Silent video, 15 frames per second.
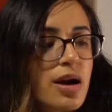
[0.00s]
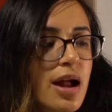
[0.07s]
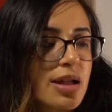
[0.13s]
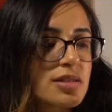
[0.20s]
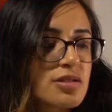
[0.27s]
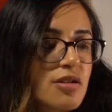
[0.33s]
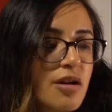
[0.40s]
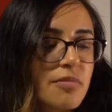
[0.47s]

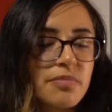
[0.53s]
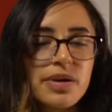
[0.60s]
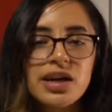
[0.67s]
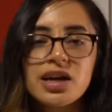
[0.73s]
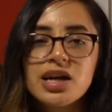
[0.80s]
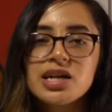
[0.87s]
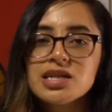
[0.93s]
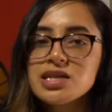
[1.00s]
hands-on
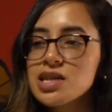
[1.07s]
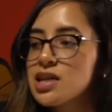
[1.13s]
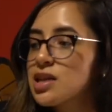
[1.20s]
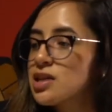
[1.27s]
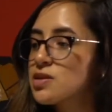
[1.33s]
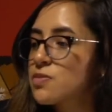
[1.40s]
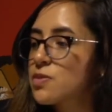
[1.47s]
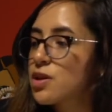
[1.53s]
because it
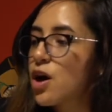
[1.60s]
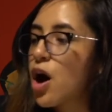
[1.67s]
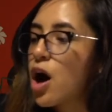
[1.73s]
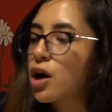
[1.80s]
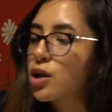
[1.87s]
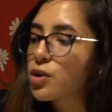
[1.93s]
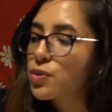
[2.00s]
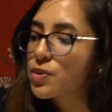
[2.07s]
is with a
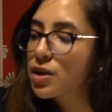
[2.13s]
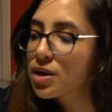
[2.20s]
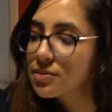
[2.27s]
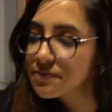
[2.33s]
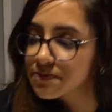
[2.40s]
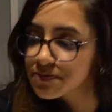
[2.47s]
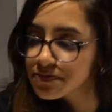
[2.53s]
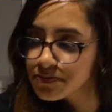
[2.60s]
hot glue
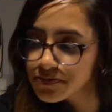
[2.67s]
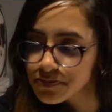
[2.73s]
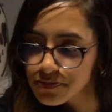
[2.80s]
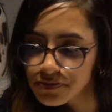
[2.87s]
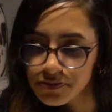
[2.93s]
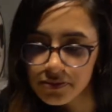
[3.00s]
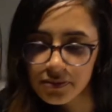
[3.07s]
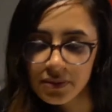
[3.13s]
gun,
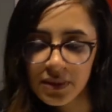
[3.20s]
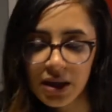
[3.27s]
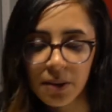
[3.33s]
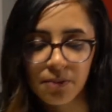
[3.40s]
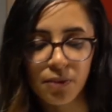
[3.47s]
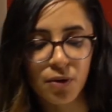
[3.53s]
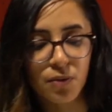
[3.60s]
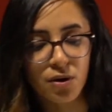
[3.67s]

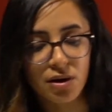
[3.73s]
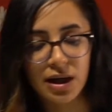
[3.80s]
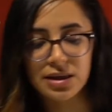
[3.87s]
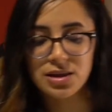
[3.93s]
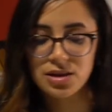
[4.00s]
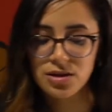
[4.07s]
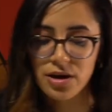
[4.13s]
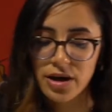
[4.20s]
but we'll
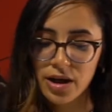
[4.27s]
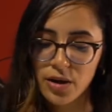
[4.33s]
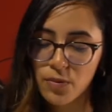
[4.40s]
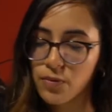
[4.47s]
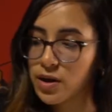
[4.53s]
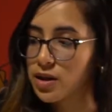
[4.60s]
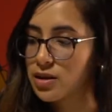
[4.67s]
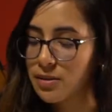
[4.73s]
get started
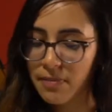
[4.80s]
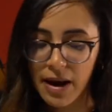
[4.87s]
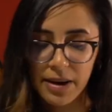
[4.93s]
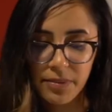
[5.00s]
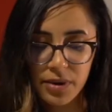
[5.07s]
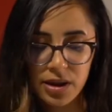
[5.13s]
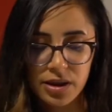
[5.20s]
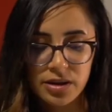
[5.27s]
with the
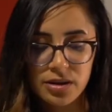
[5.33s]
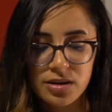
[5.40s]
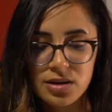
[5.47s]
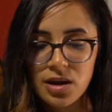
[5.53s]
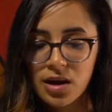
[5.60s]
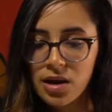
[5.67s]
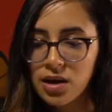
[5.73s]
pipe cleaners.